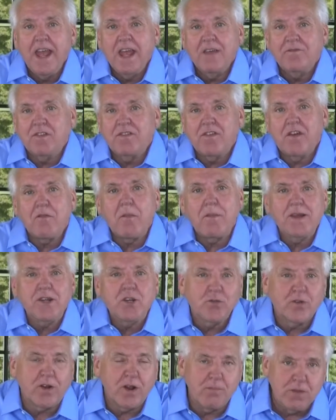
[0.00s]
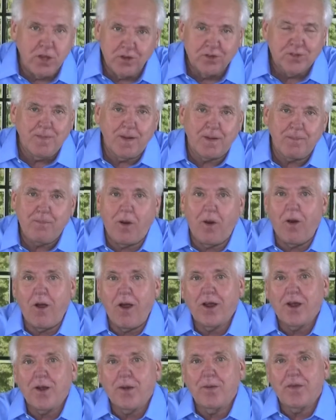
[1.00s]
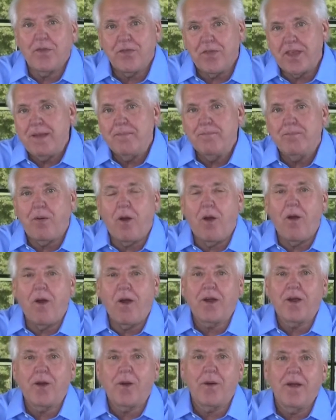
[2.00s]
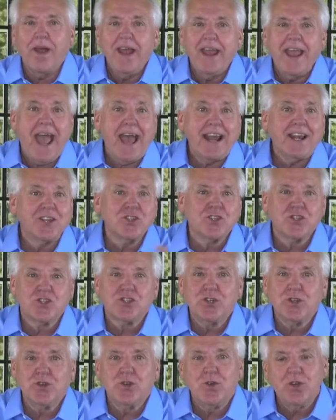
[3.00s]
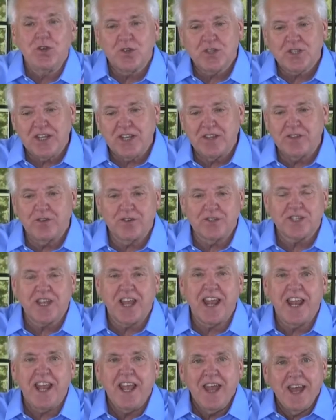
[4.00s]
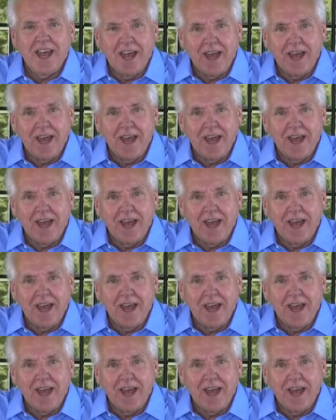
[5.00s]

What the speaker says: If you've ever been to an amusement park or a theme park or at a zoo, you see there's a